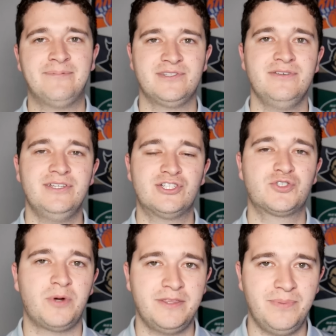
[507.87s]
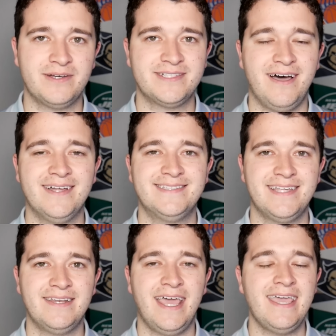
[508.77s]
Absolutely destroy the books on
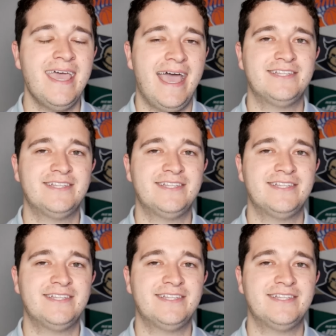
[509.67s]
Sunday.